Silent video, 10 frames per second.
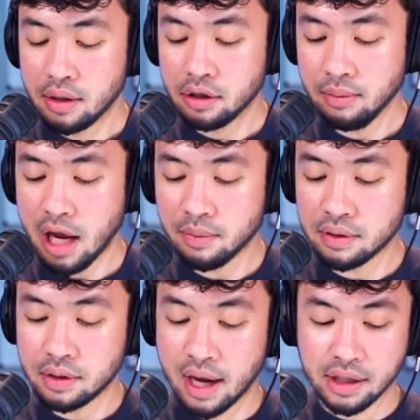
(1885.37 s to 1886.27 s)
sometimes
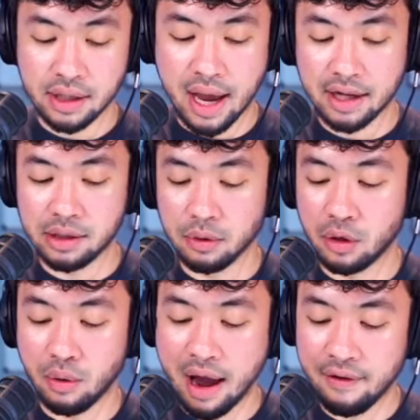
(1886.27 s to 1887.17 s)
it's nice to add some
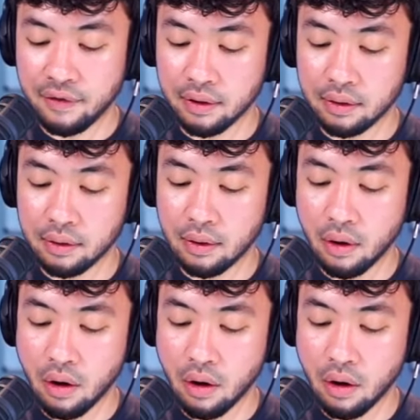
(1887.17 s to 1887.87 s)
graphic